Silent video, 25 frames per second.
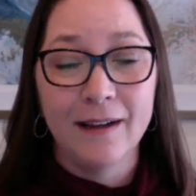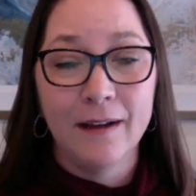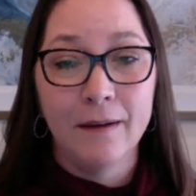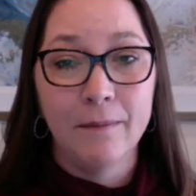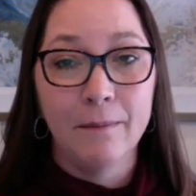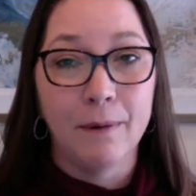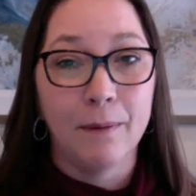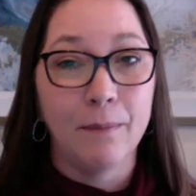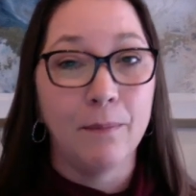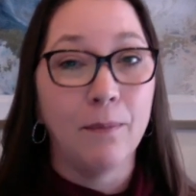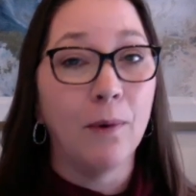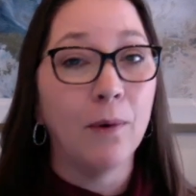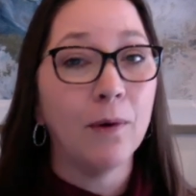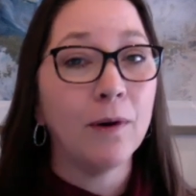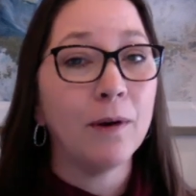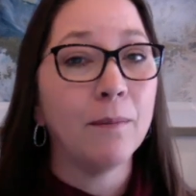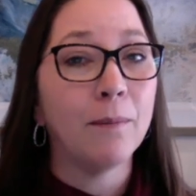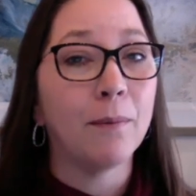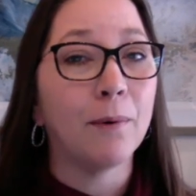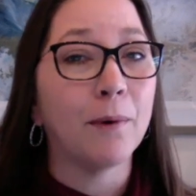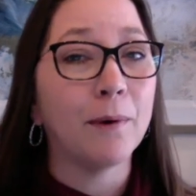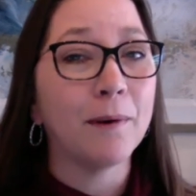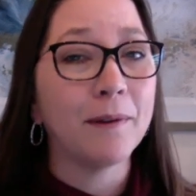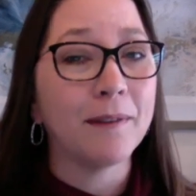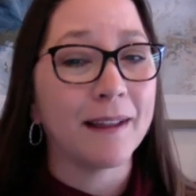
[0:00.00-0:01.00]
but more
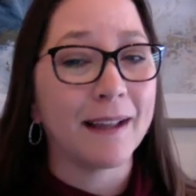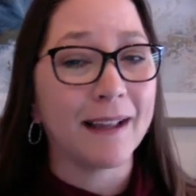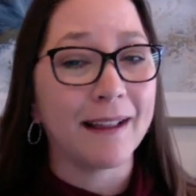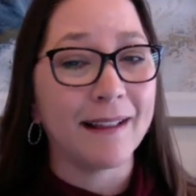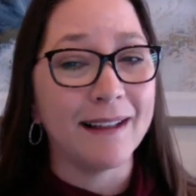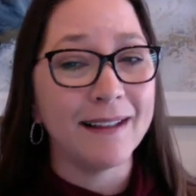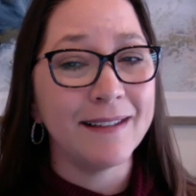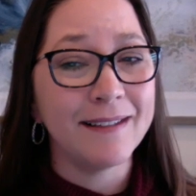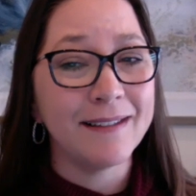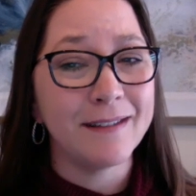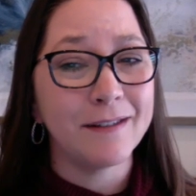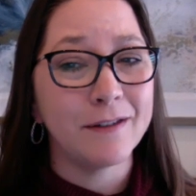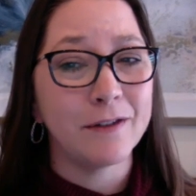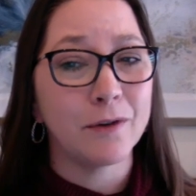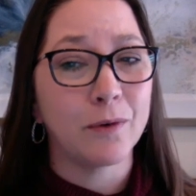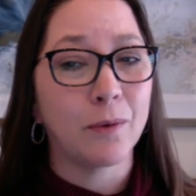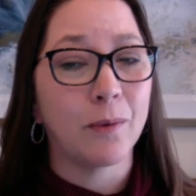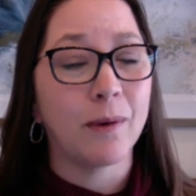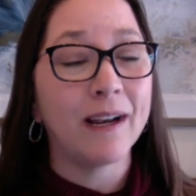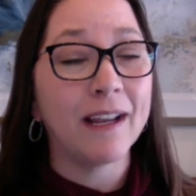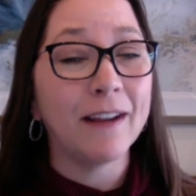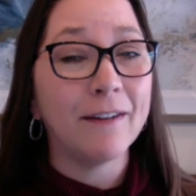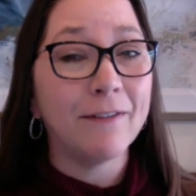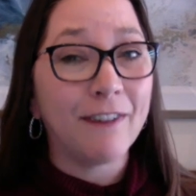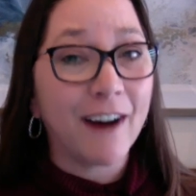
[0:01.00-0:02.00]
importantly, this is
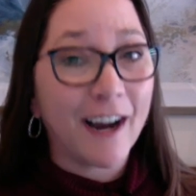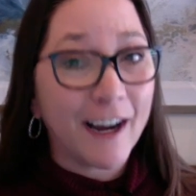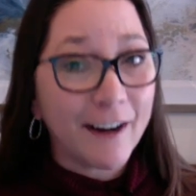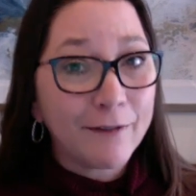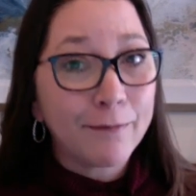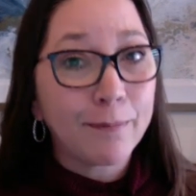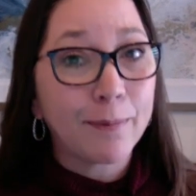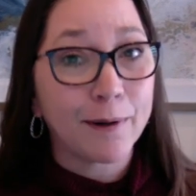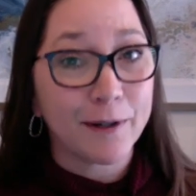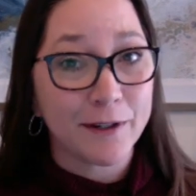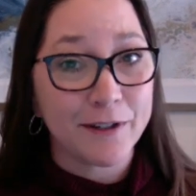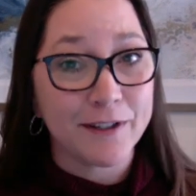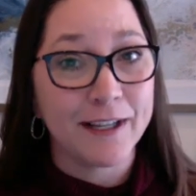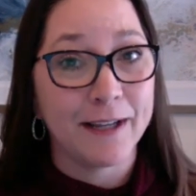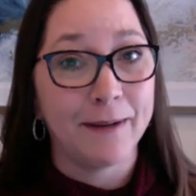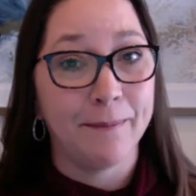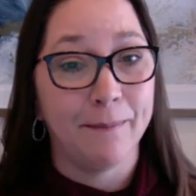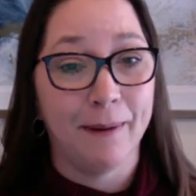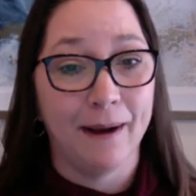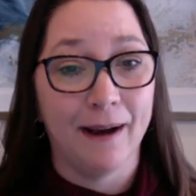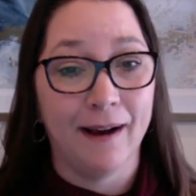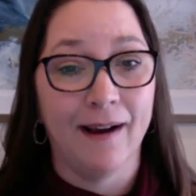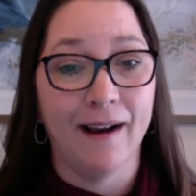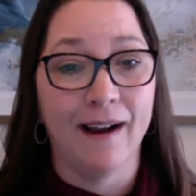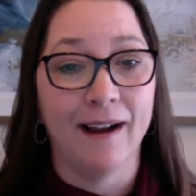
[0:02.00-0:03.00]
25%
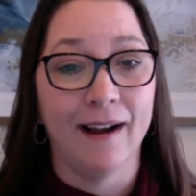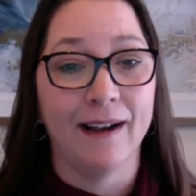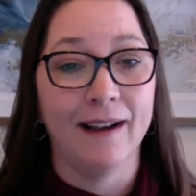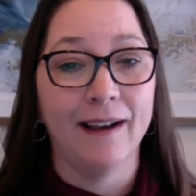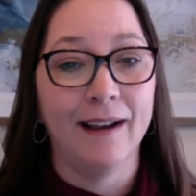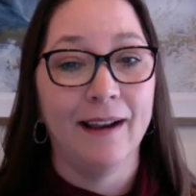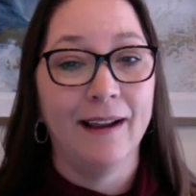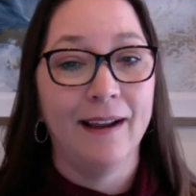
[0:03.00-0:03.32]
behind.